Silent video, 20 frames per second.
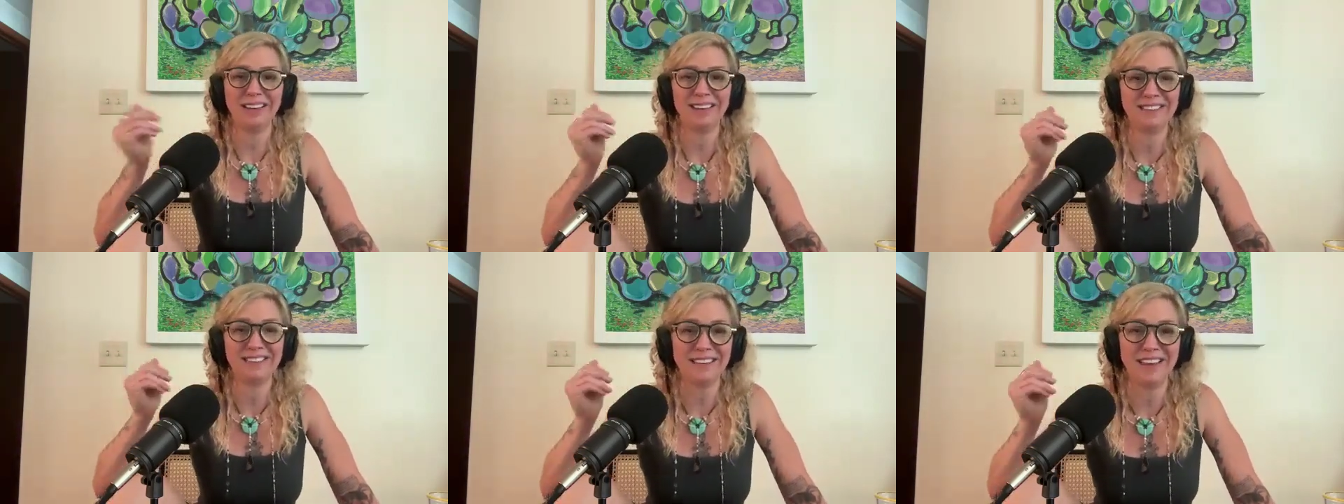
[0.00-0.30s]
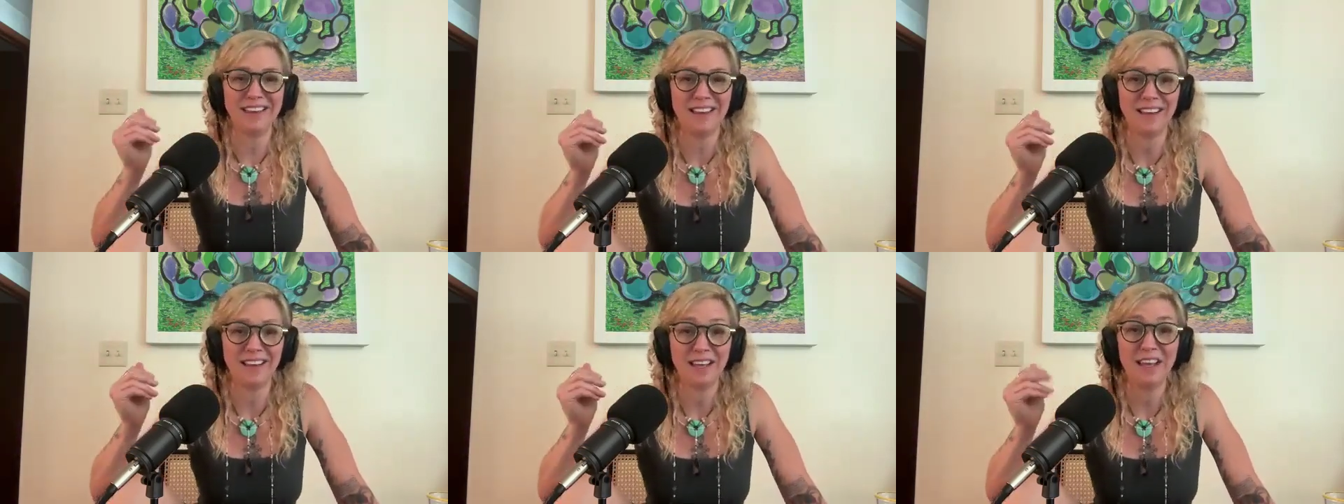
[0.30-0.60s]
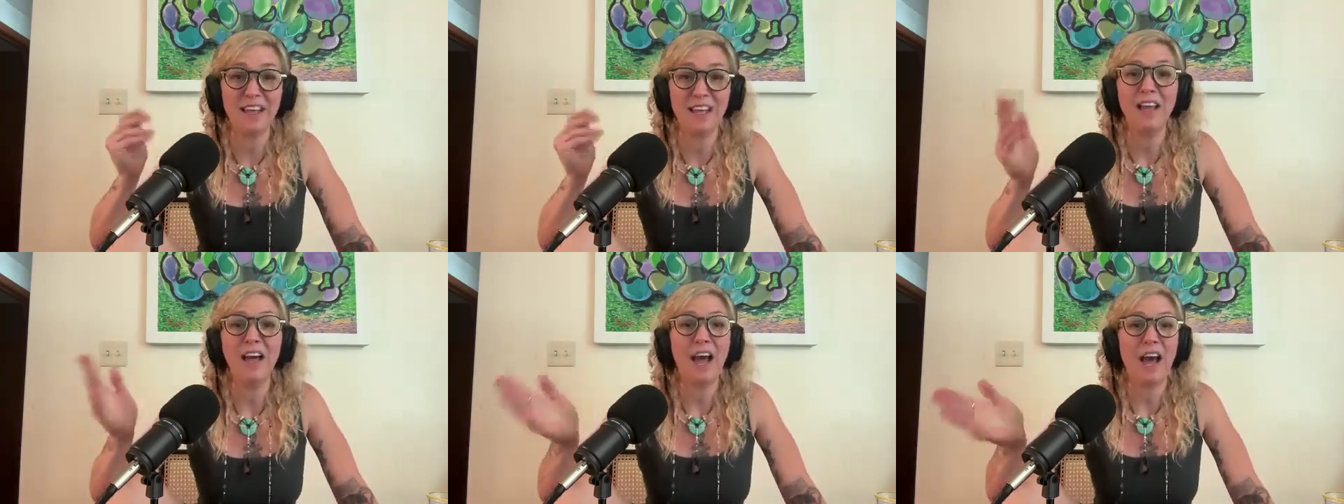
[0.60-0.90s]
It's like
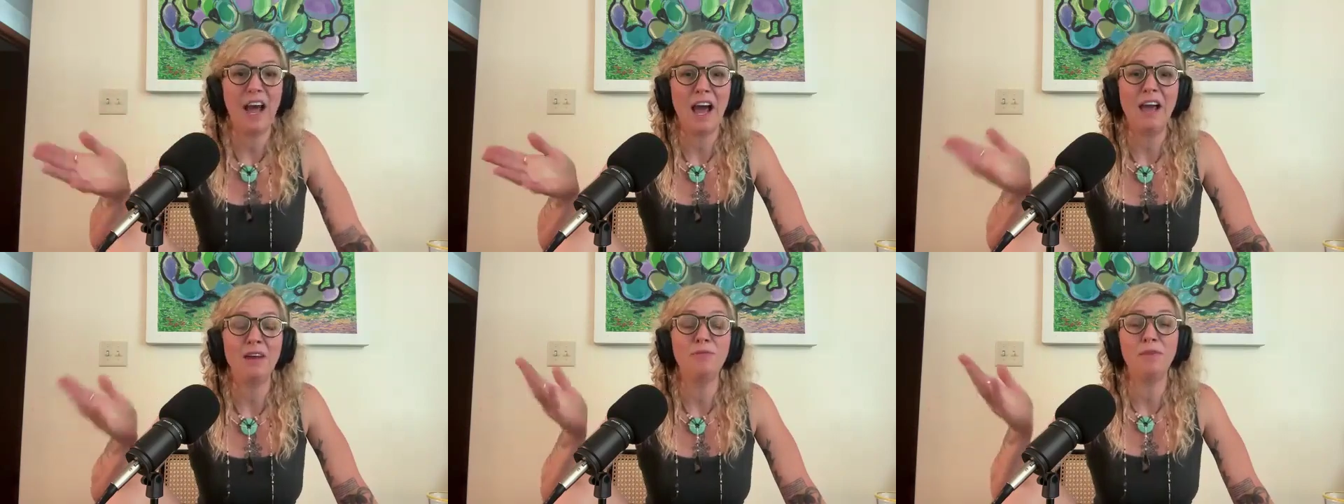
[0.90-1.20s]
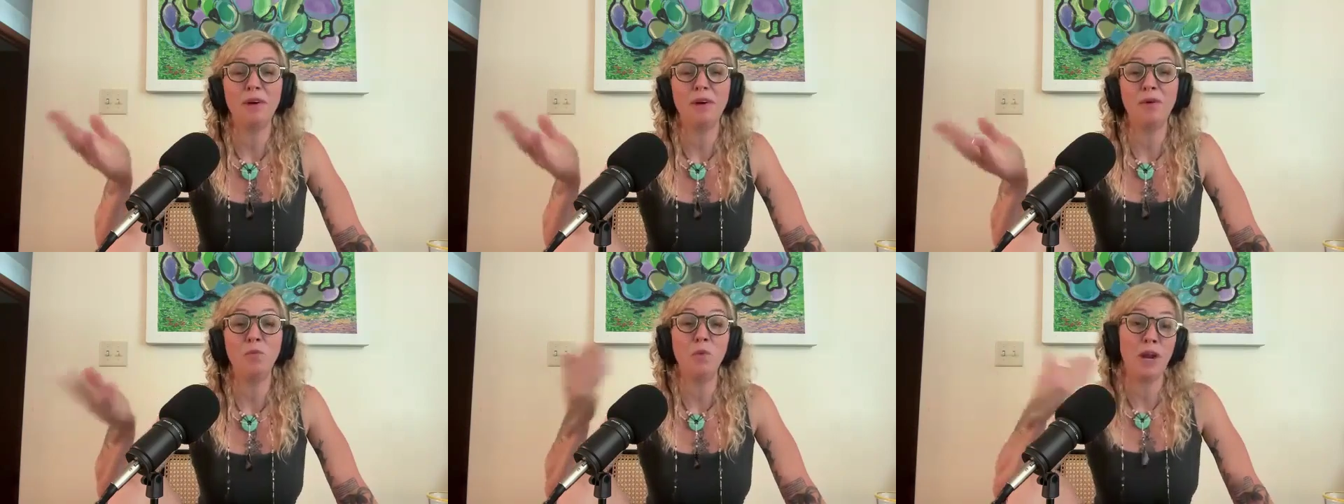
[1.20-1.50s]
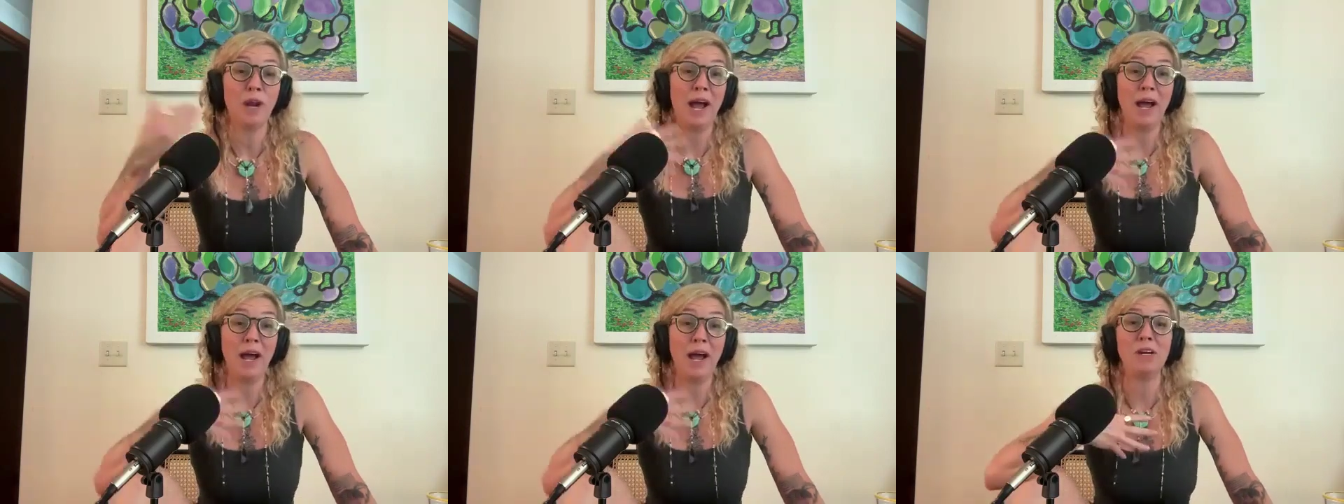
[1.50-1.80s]

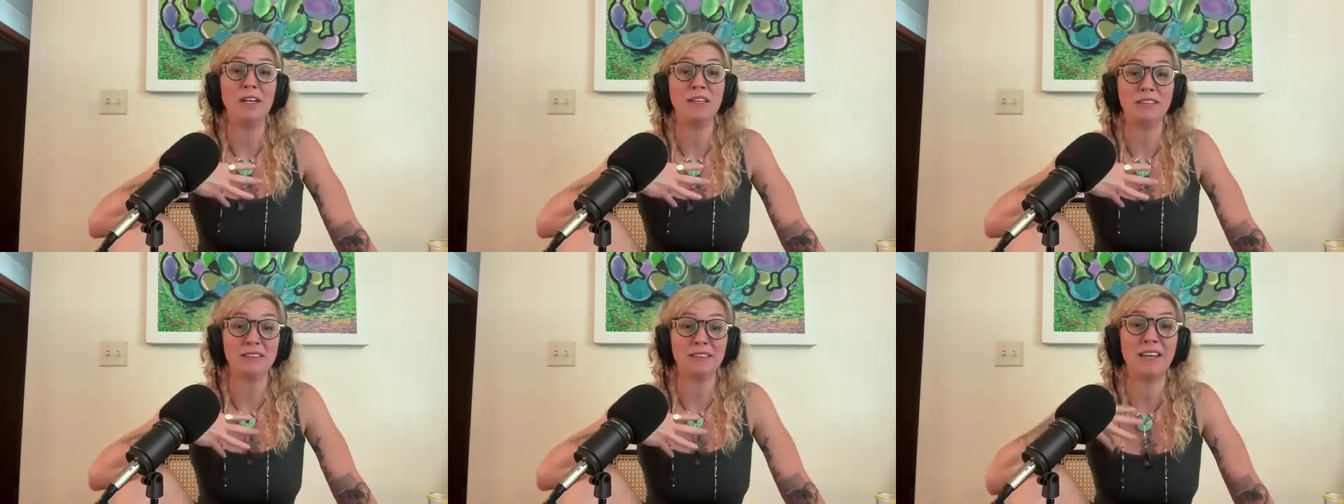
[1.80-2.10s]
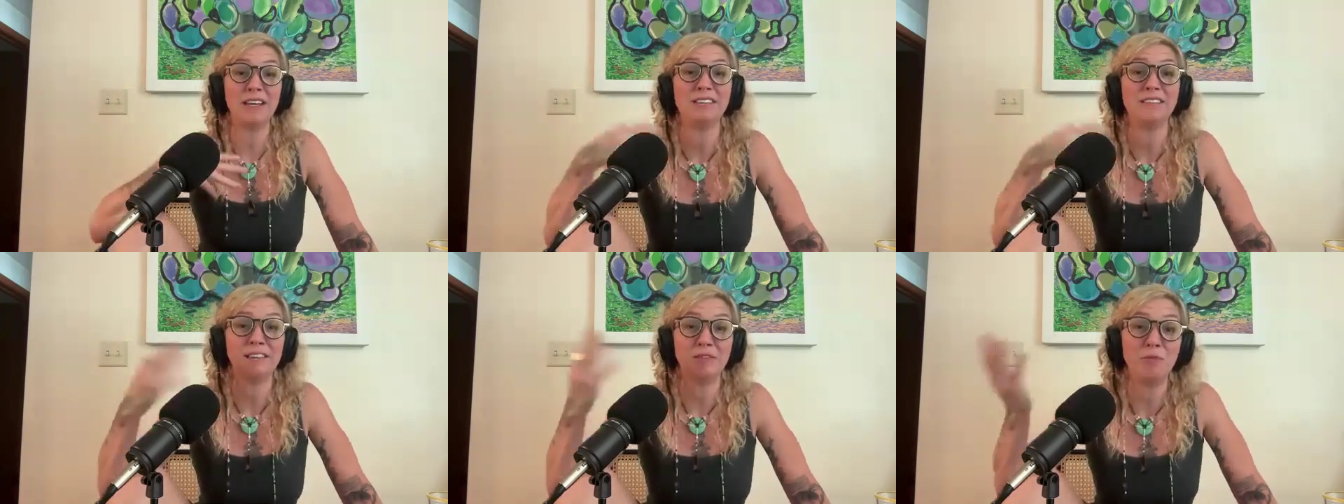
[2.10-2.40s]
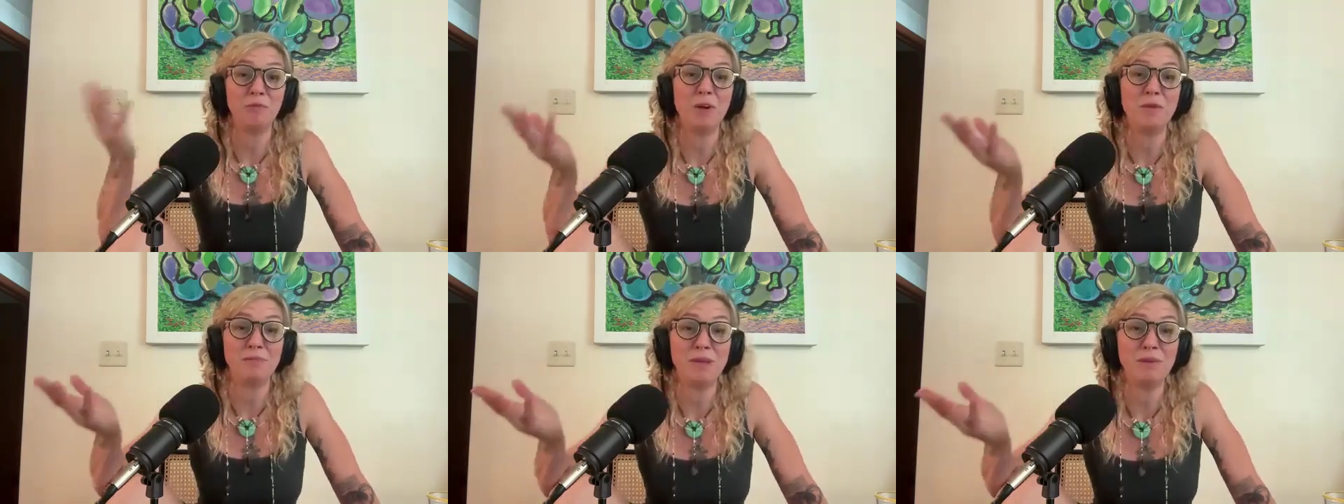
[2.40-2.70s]
what I want to say is I
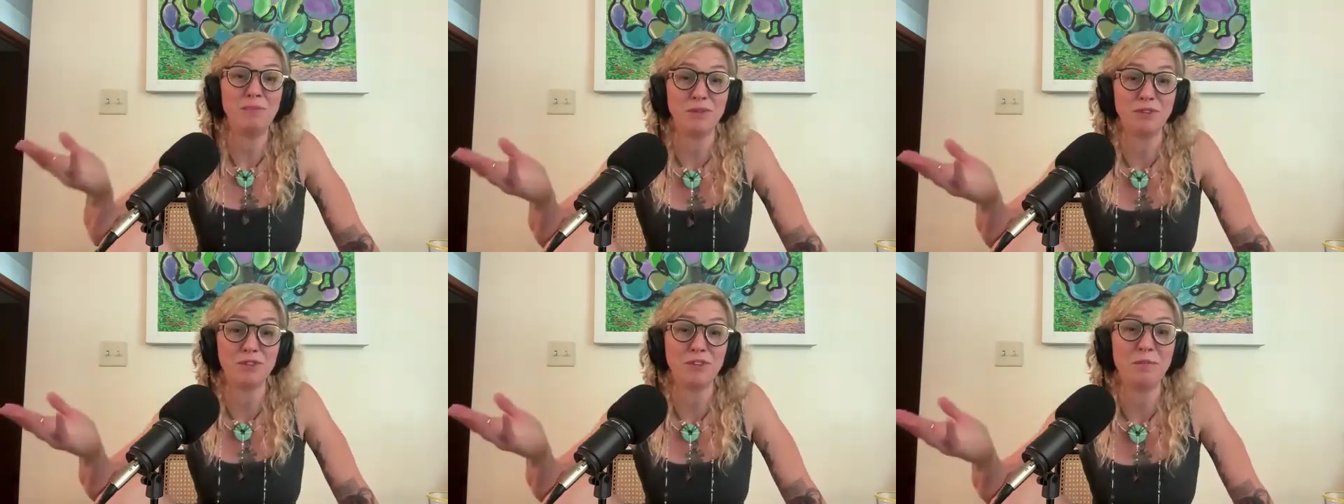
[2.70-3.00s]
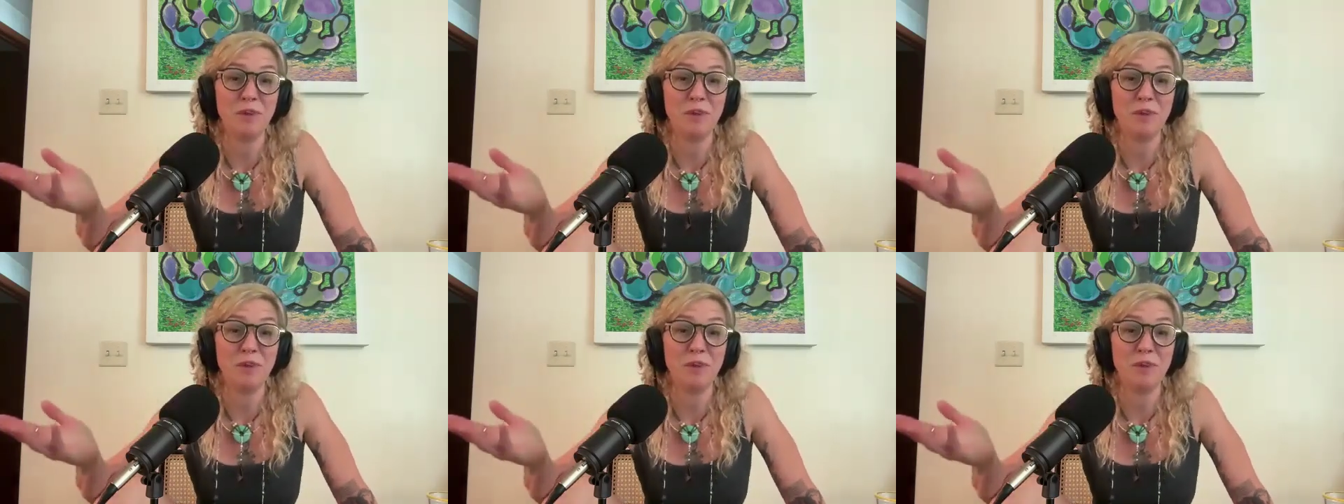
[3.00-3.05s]
want people to